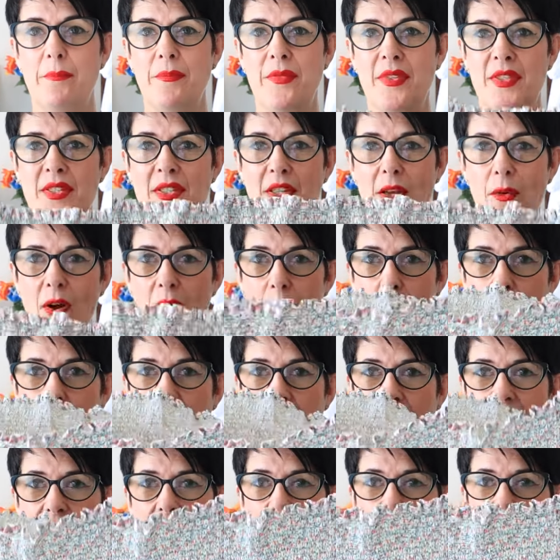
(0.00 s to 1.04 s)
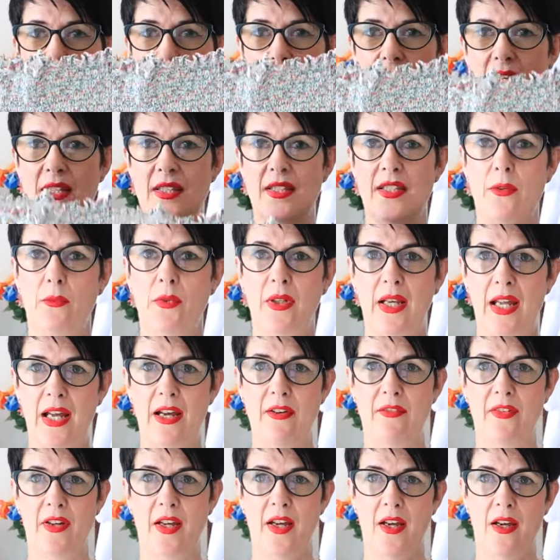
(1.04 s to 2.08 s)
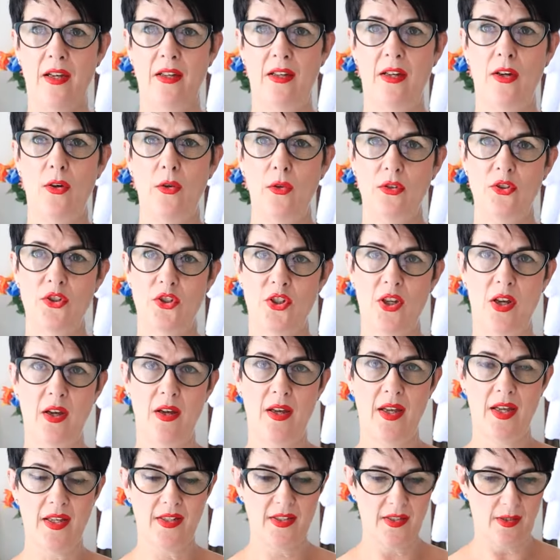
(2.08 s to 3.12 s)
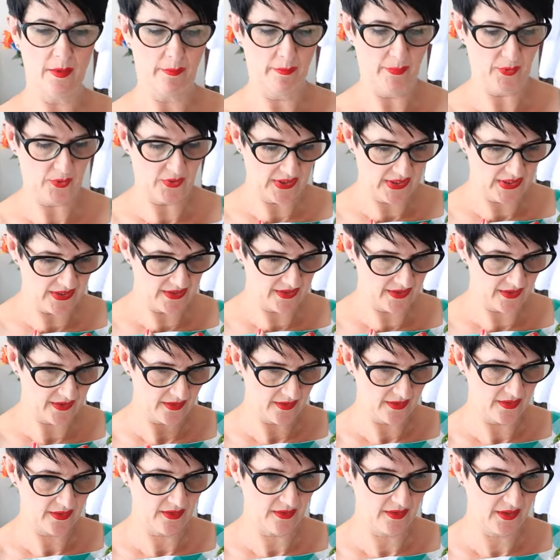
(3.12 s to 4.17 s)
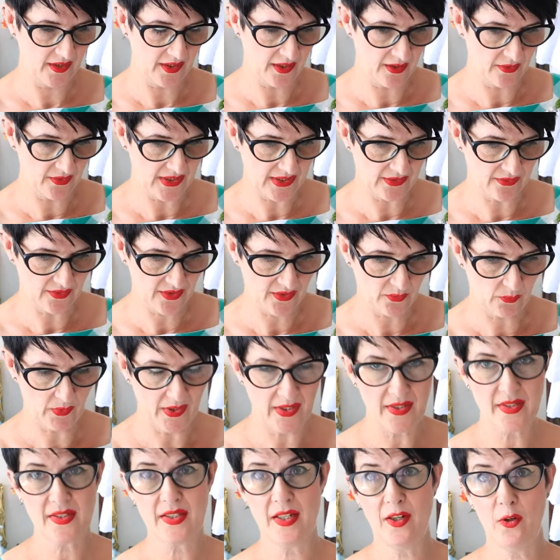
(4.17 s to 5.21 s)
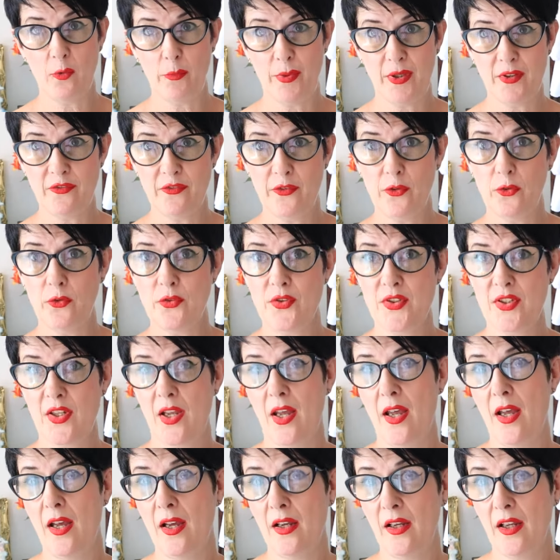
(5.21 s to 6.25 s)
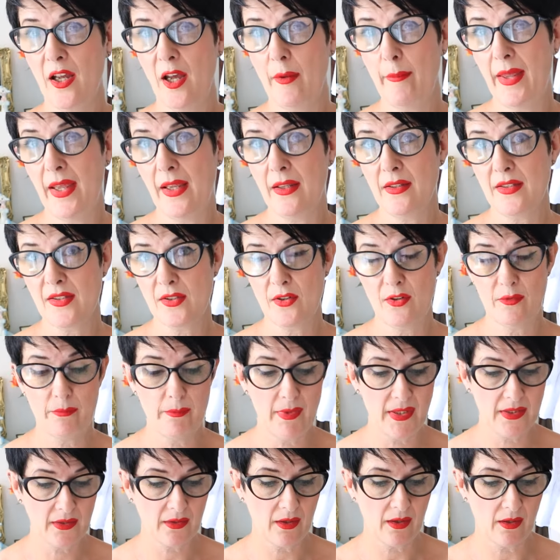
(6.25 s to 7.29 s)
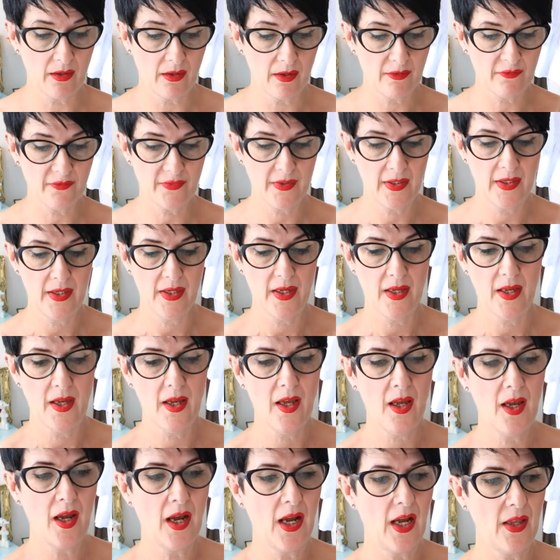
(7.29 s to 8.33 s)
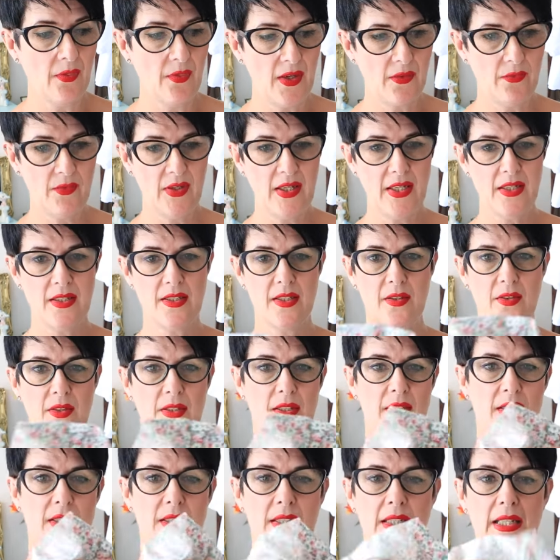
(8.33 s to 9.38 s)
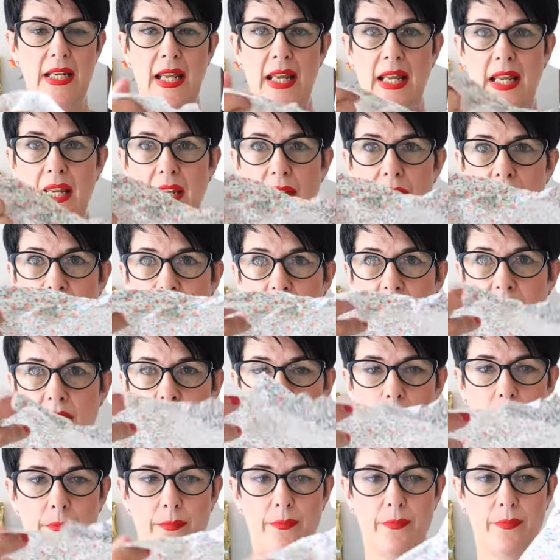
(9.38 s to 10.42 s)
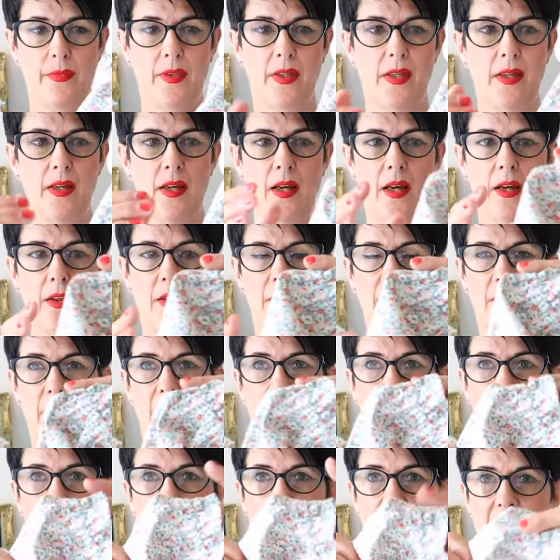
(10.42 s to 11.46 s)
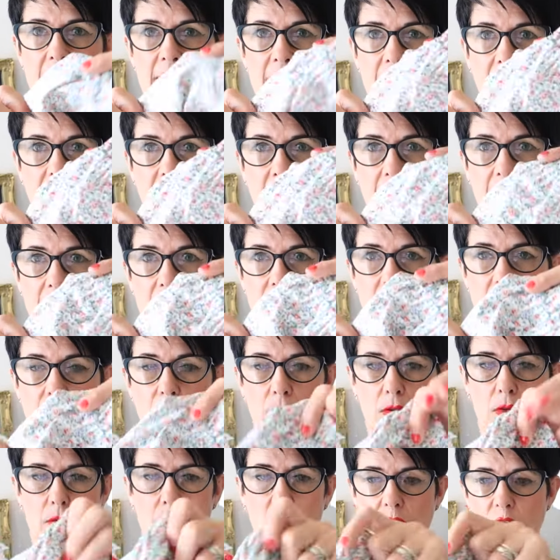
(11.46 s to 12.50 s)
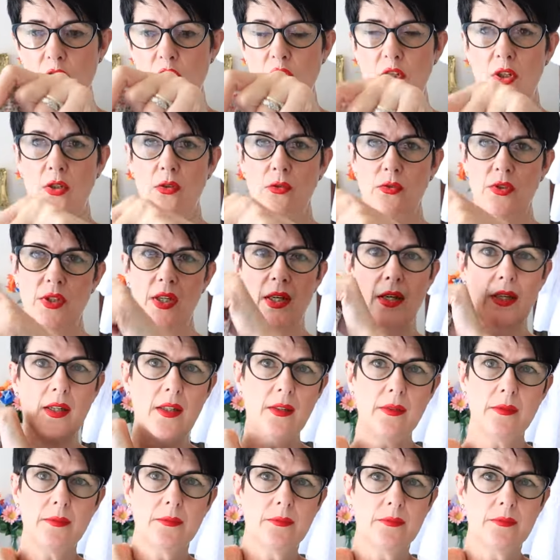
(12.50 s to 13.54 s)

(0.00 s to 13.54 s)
So I'm making a dress that will have a whole shired bodice, you know, down to the waist, and it'll be a full skirt coming sort of mid-calf. And then these are the sleeves, and they're elasticated on the shoulder.